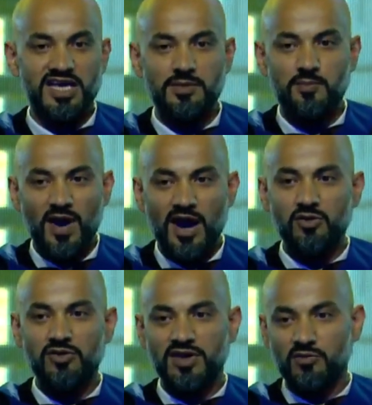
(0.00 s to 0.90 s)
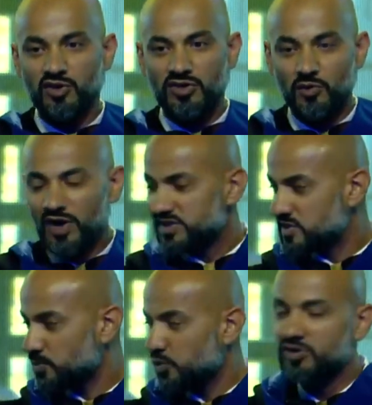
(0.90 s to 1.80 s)
and empower them with the right
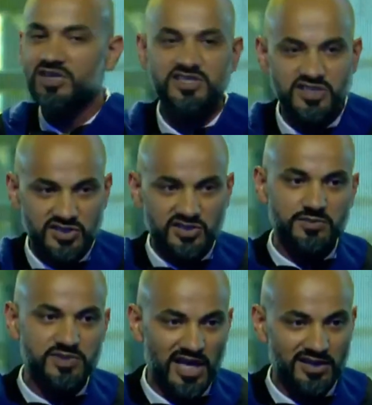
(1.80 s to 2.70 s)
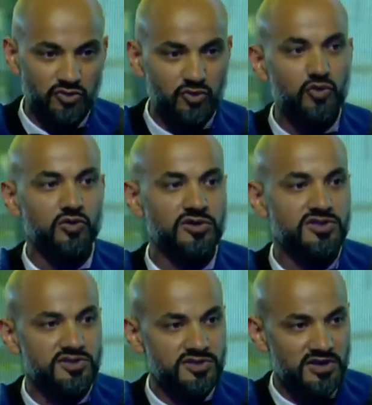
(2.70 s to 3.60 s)
supporting systems and
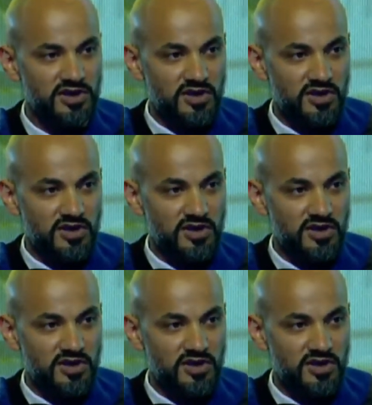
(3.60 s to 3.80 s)
tools